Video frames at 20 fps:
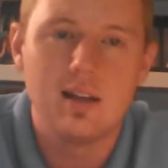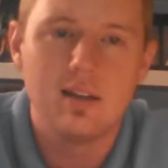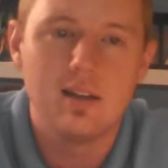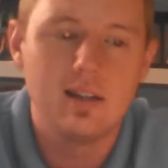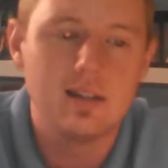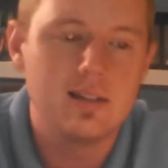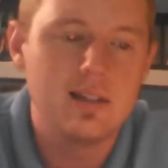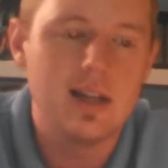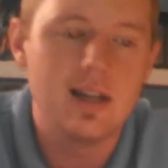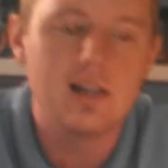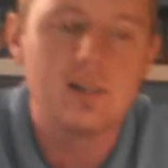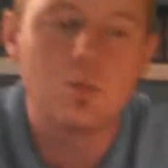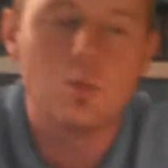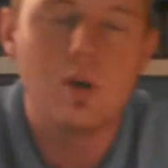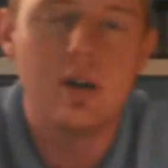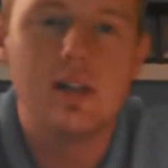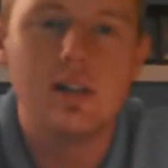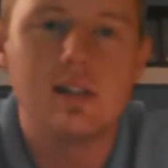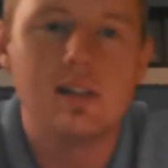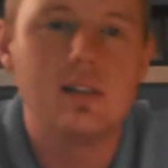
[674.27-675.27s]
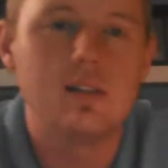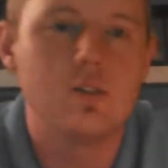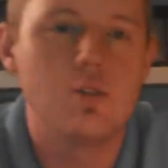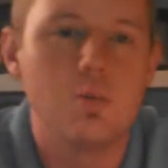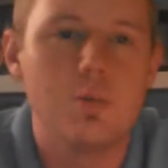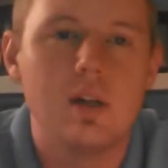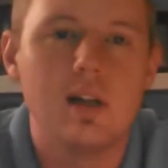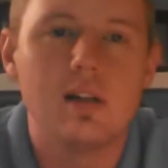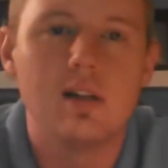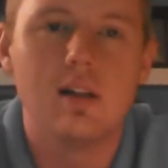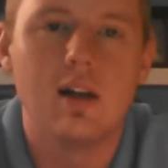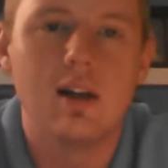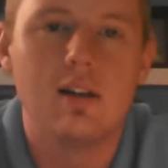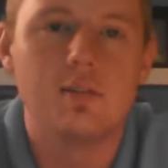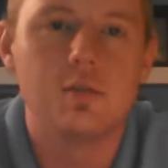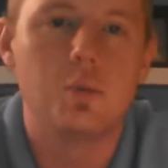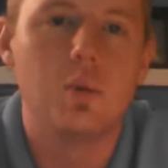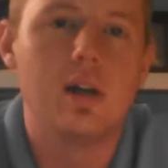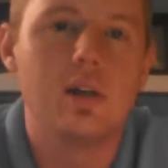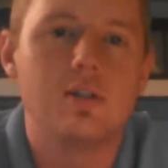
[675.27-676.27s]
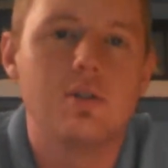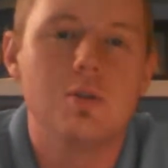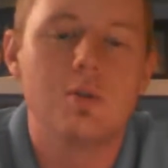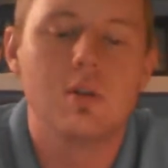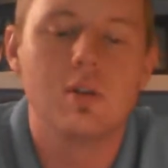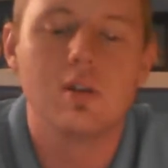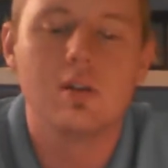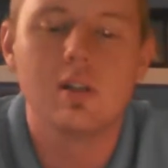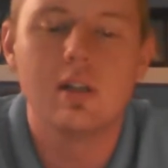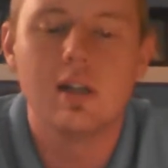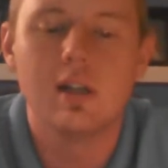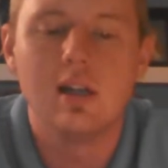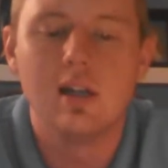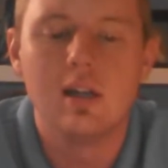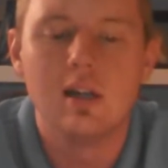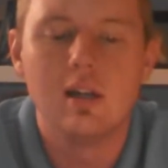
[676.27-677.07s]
that takes way too many lives way too early.